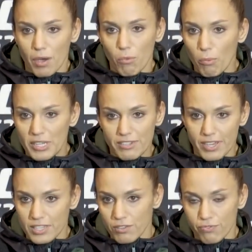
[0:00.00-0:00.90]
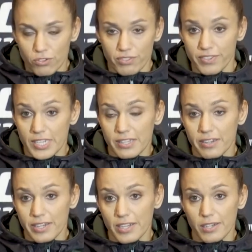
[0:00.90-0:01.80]
more motivated for the
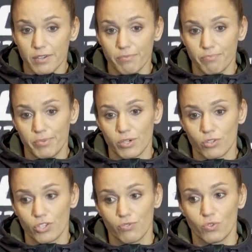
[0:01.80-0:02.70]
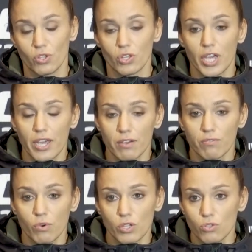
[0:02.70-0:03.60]
victory, because she would not
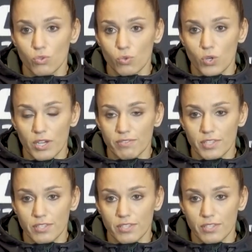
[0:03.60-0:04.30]
want to have